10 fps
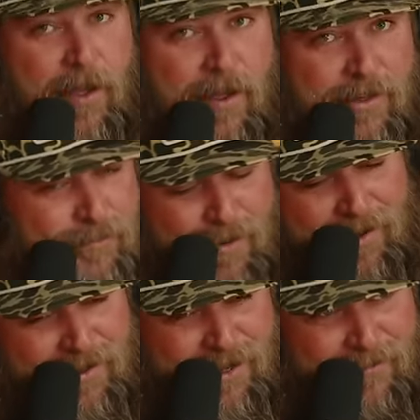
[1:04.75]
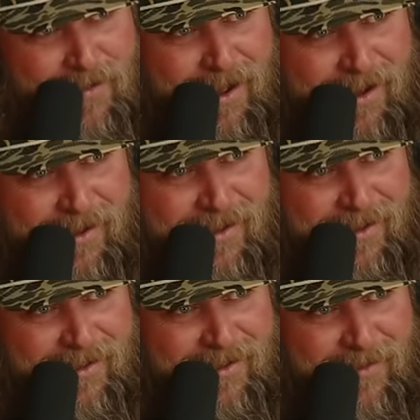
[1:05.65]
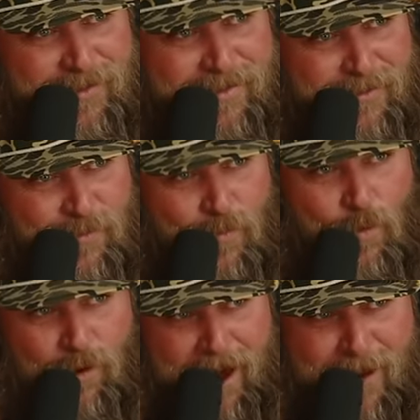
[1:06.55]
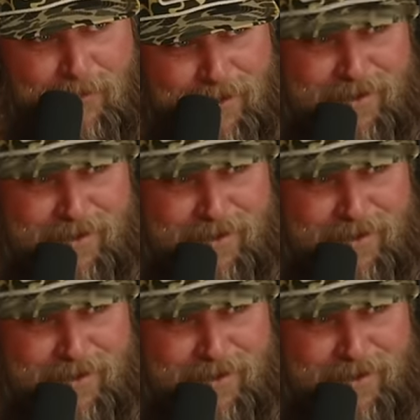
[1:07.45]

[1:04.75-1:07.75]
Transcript: is brought to you by what's the, Warhammer.